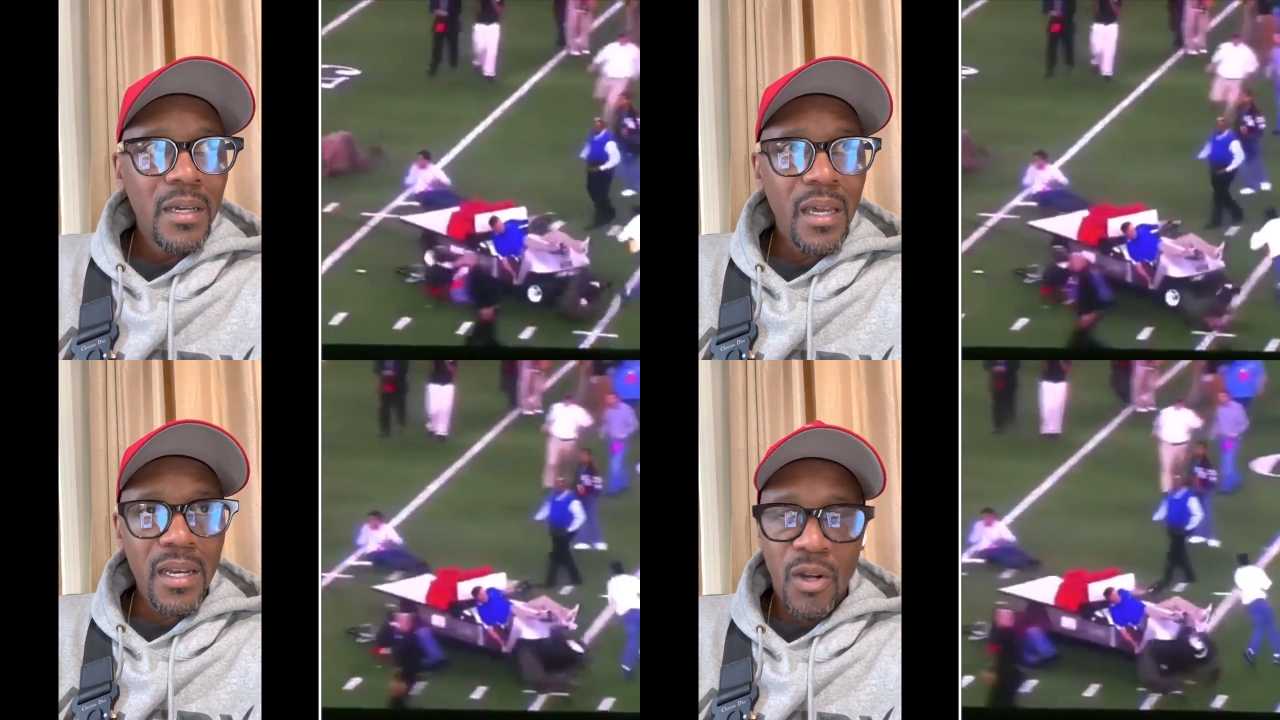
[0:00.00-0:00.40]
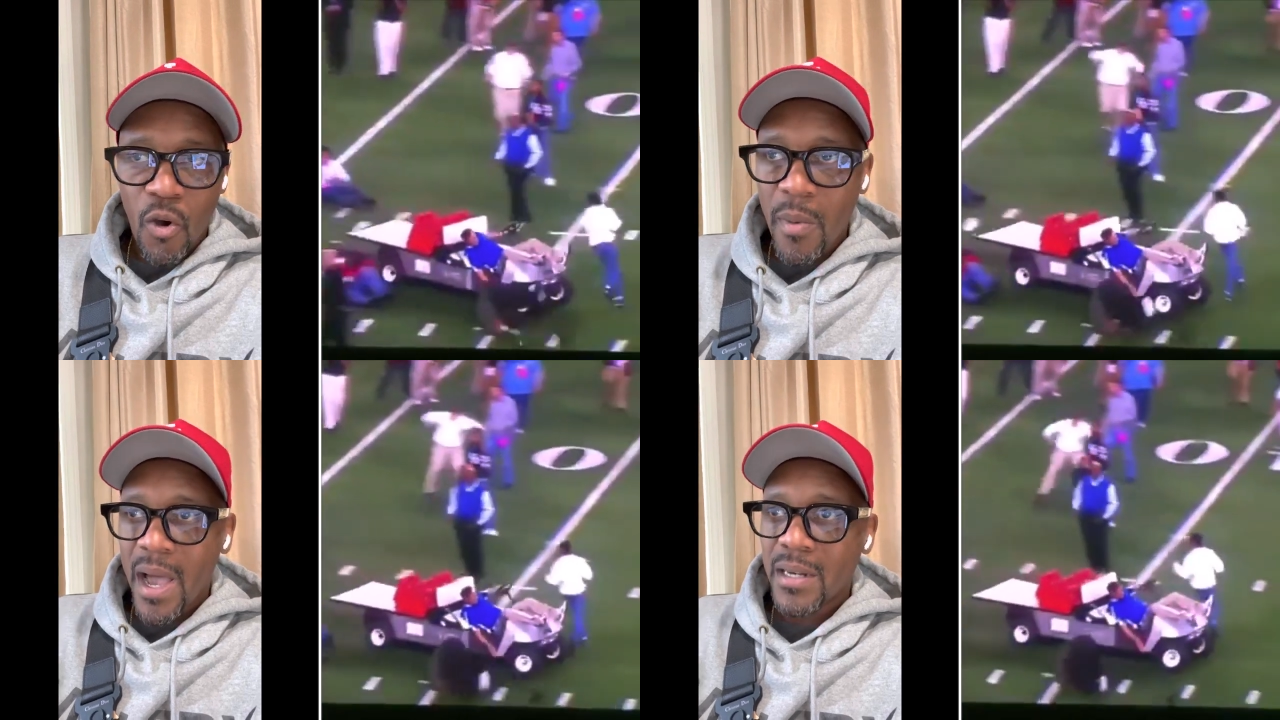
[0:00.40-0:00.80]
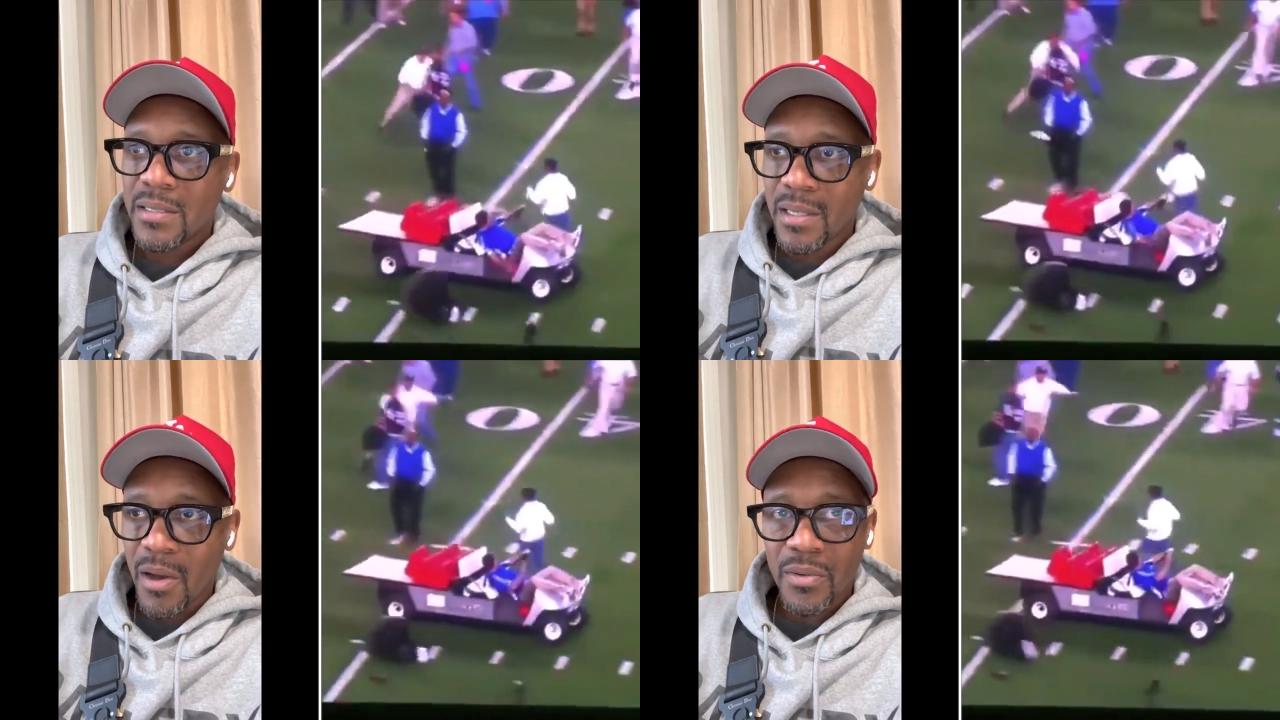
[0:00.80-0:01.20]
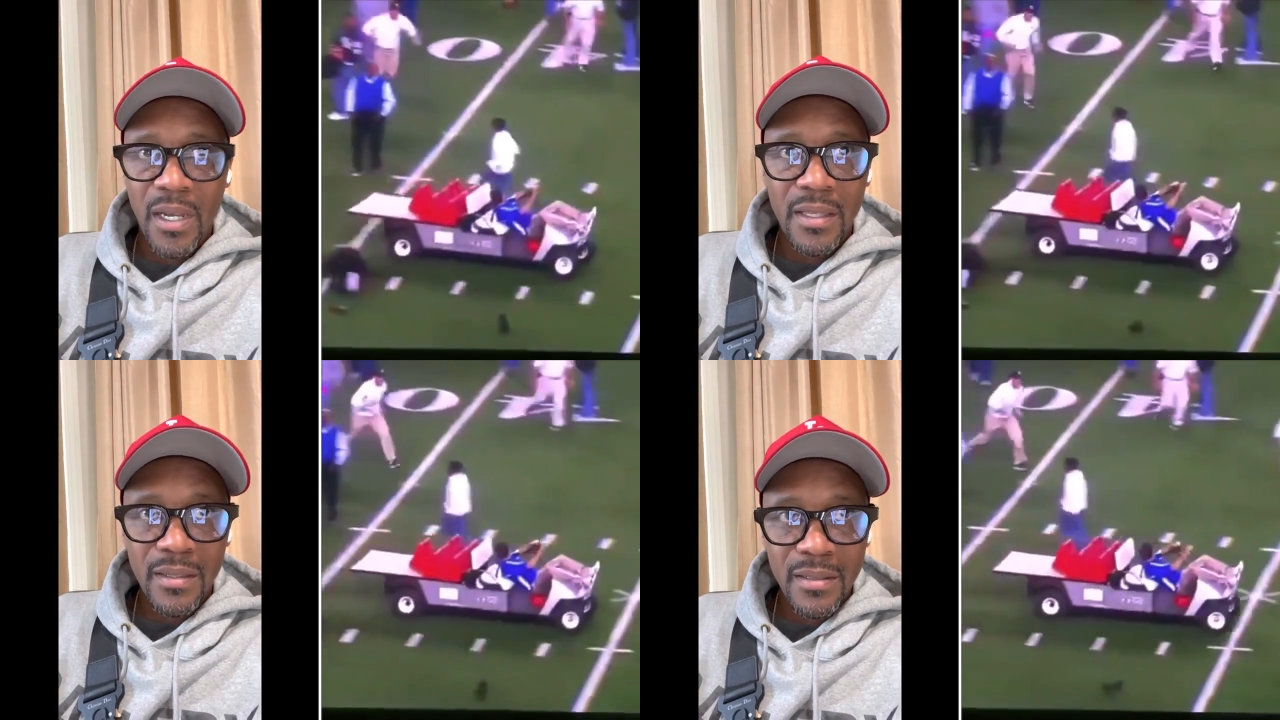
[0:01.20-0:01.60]
And nobody saw
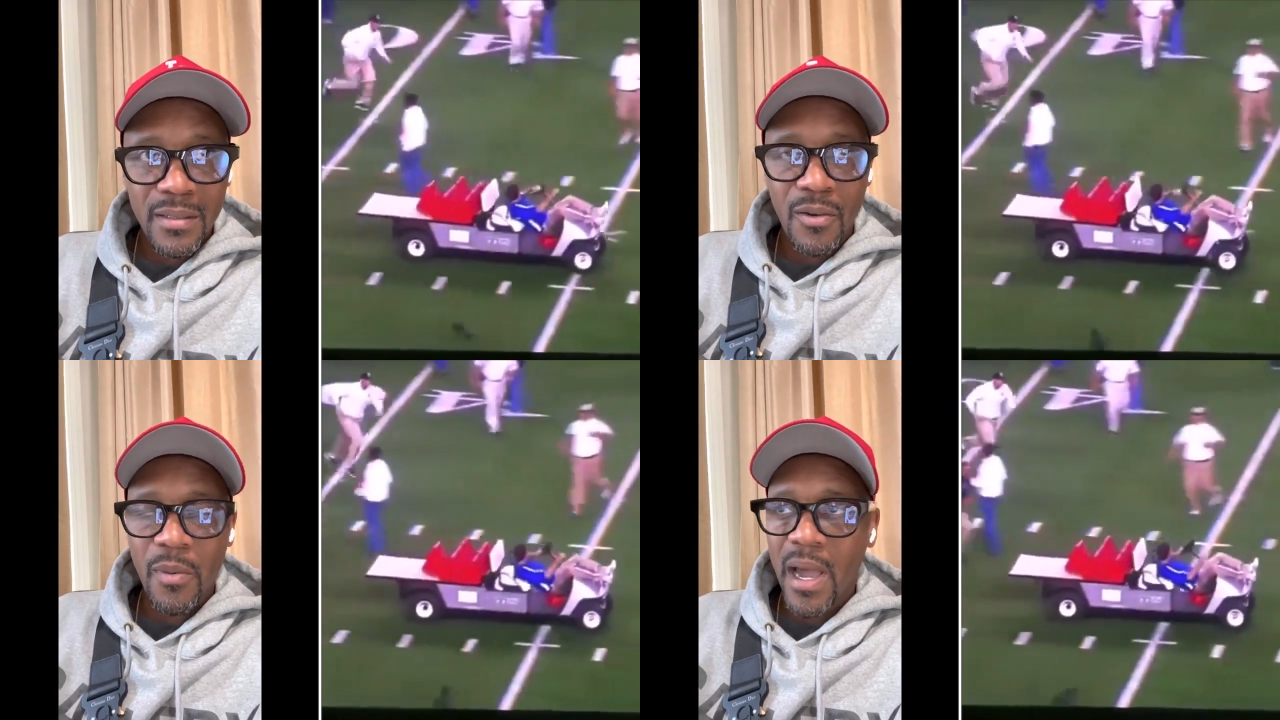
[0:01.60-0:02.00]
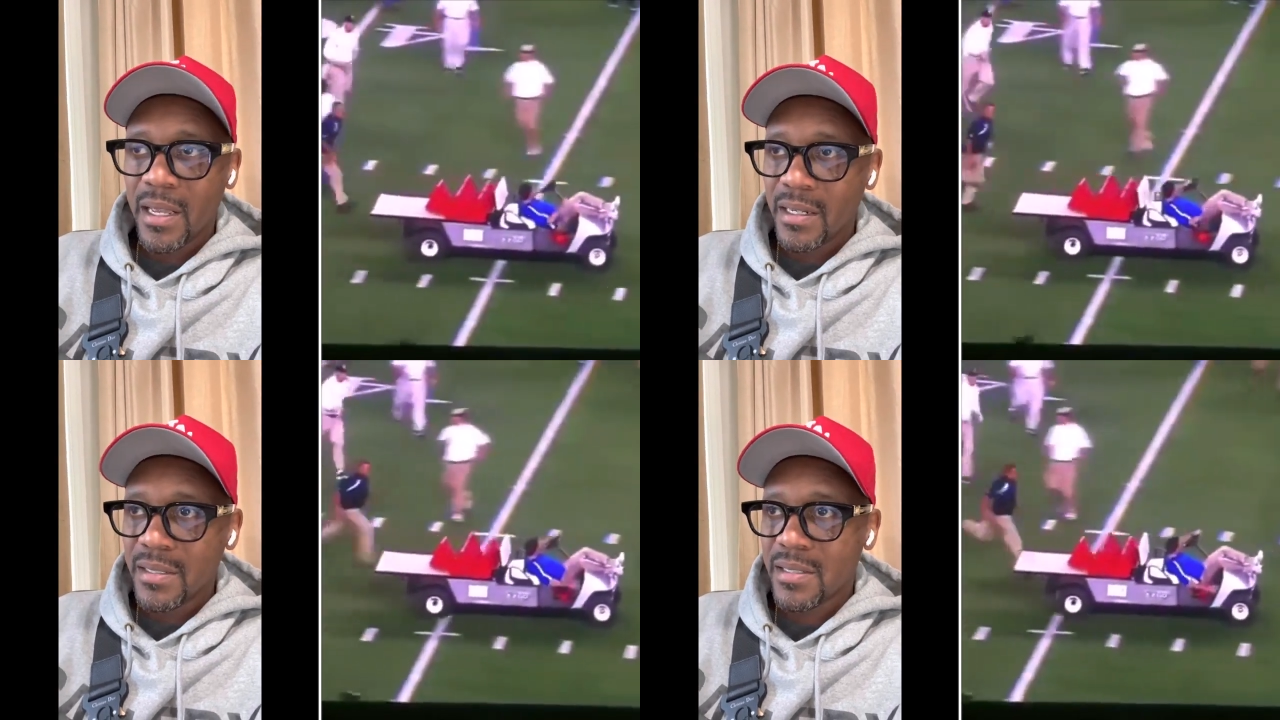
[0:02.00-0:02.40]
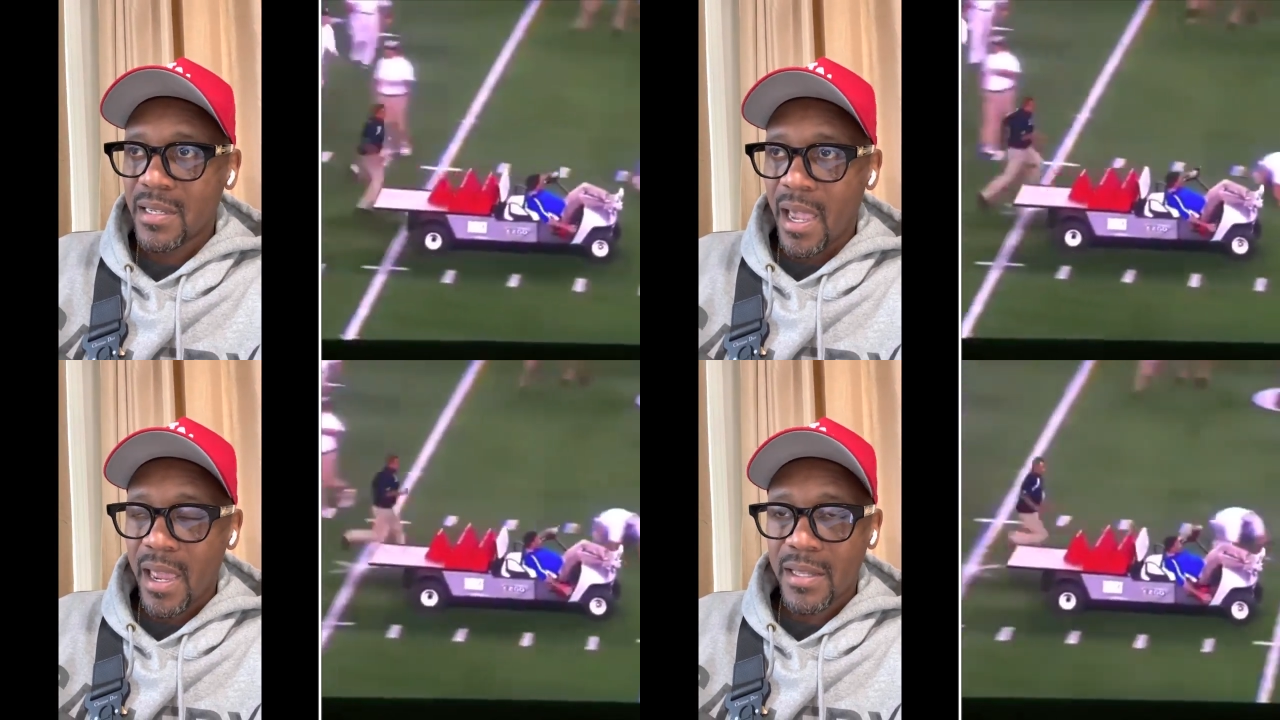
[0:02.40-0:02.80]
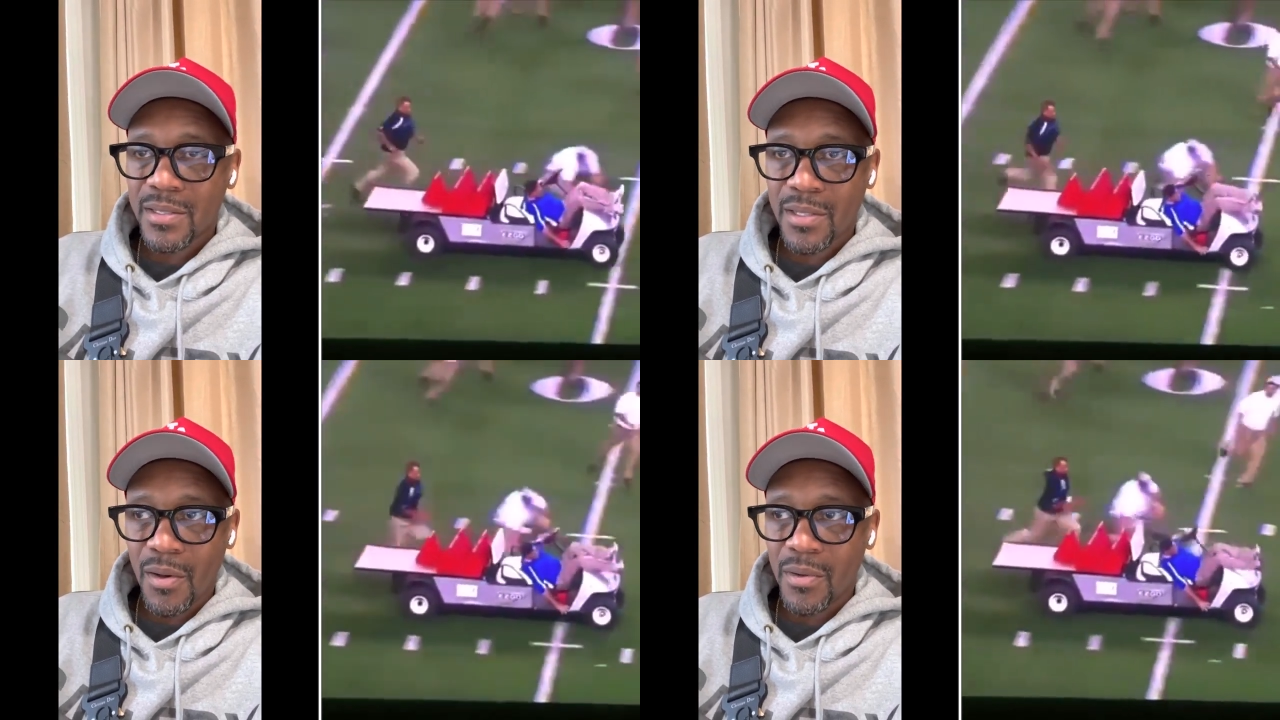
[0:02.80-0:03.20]
nothing. Nobody in the stands
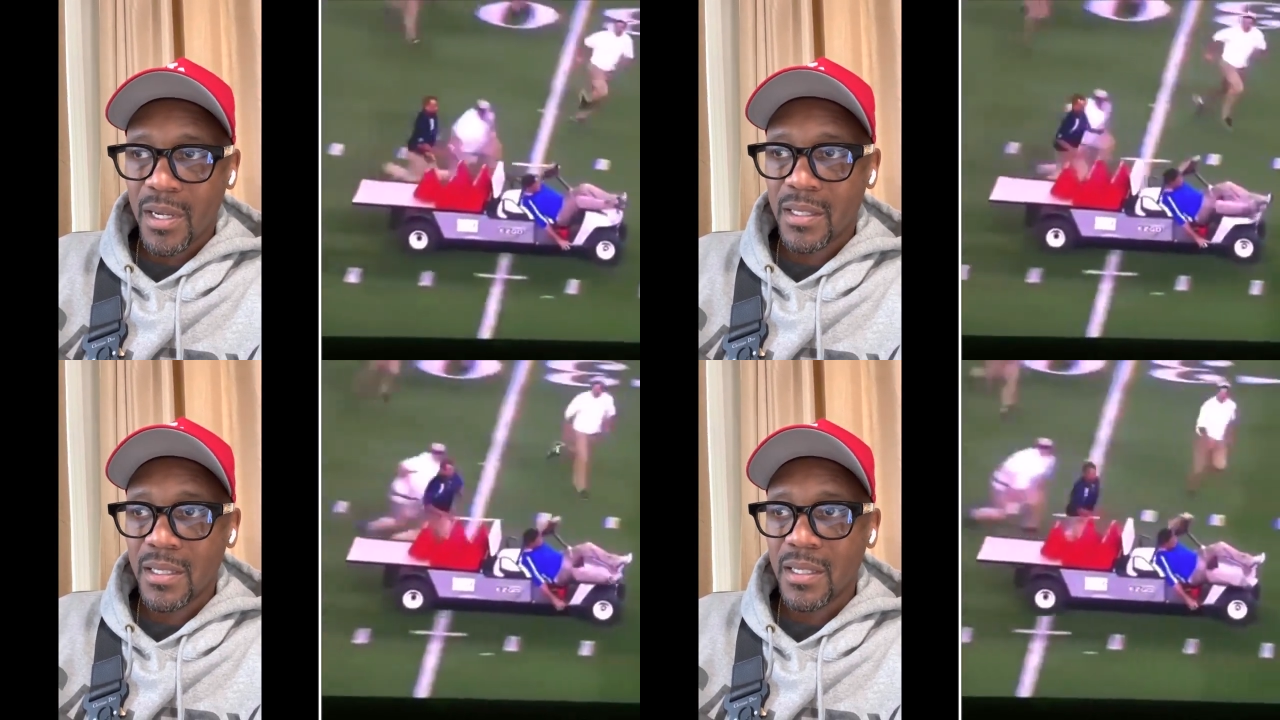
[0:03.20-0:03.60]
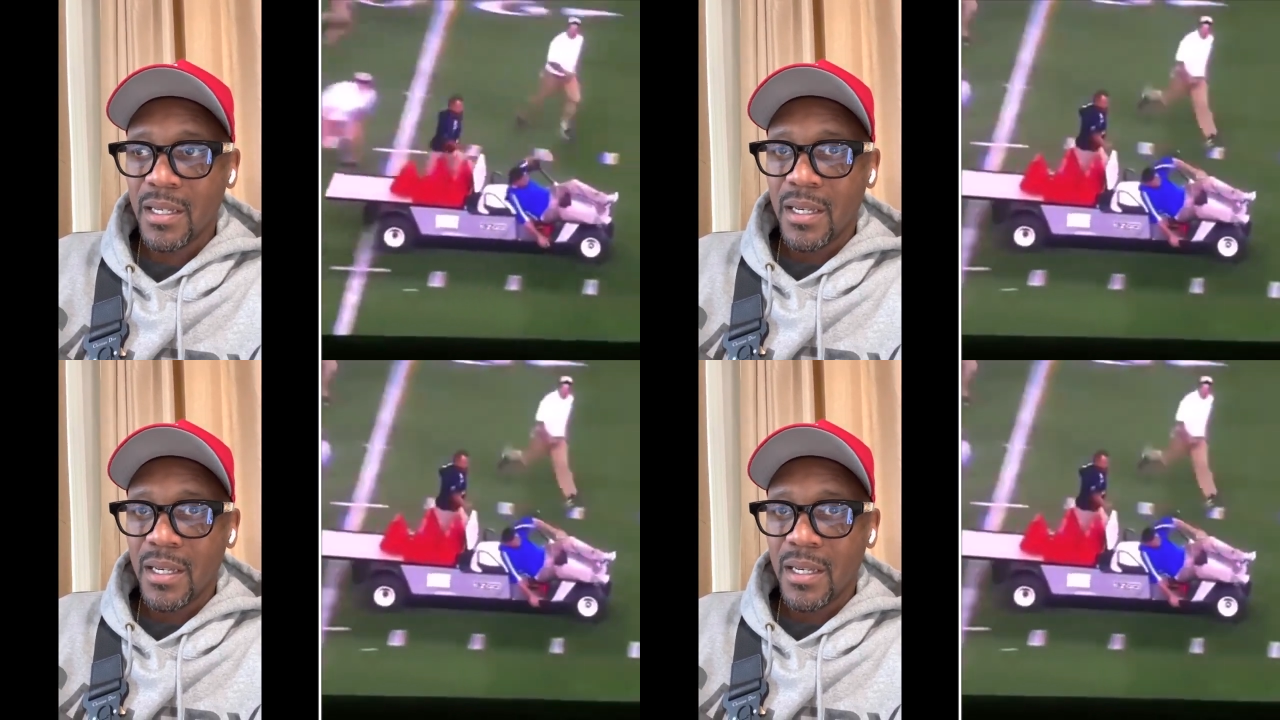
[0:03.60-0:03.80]
saw nothing.